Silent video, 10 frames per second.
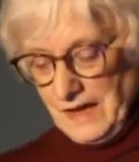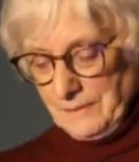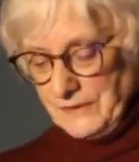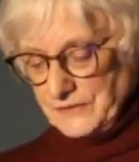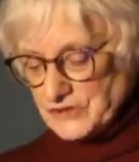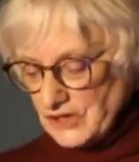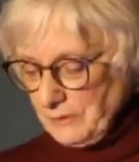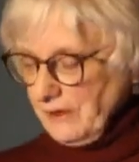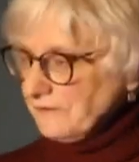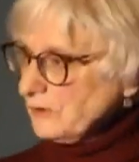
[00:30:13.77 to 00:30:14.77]
But The Jump
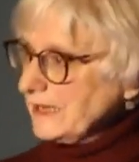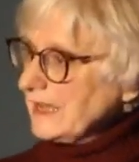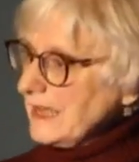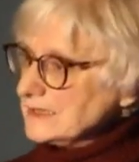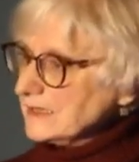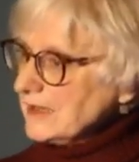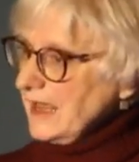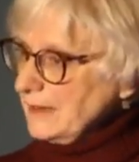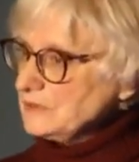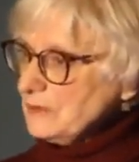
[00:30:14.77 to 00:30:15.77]
Off Creek, as it
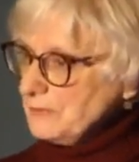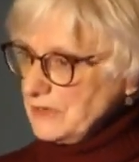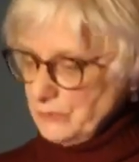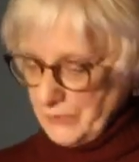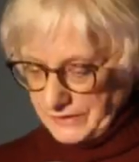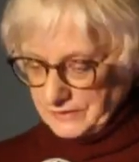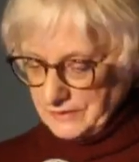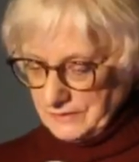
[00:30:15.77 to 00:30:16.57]
came to be written,